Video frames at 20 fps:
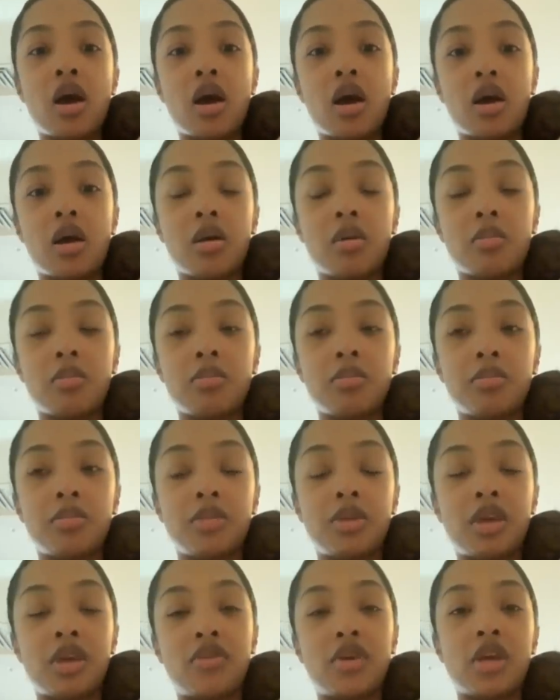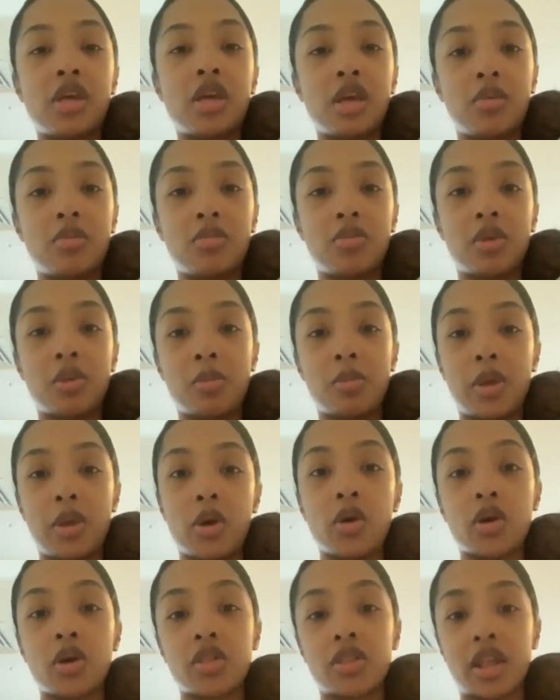um, giving him the
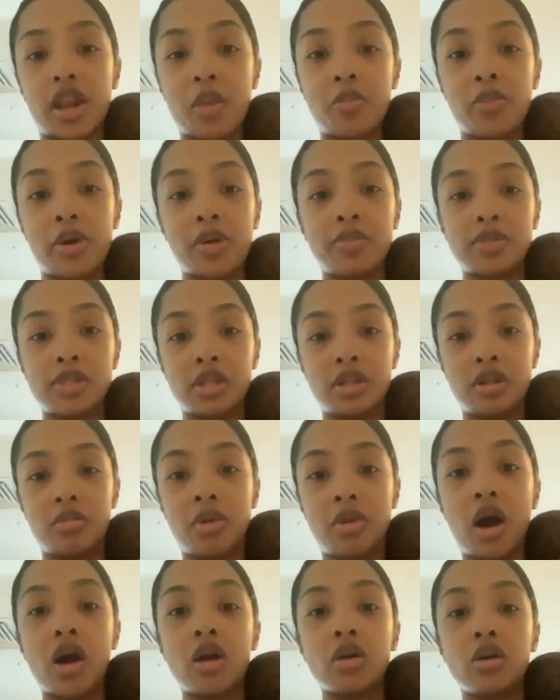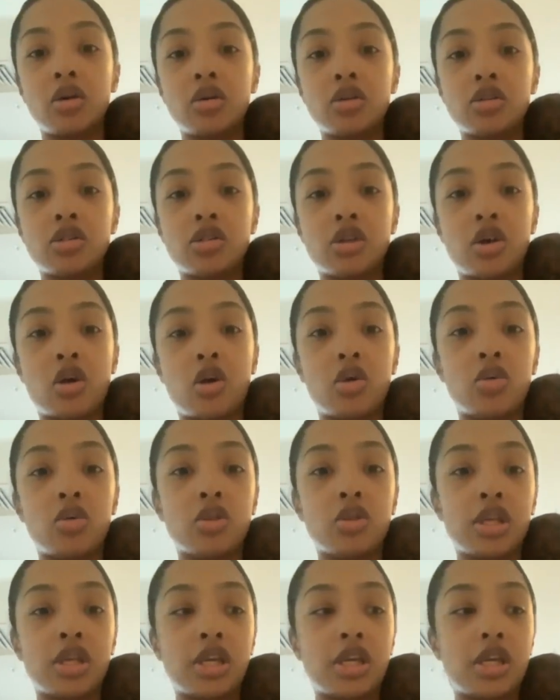milk that I pumped in the bottle to
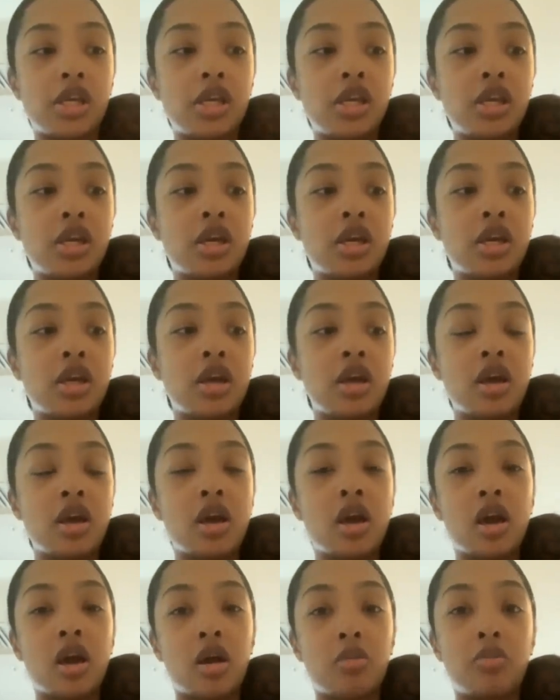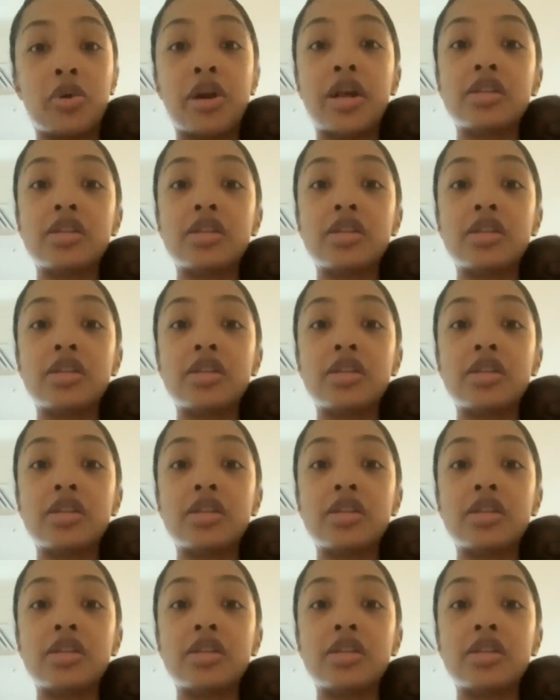only um,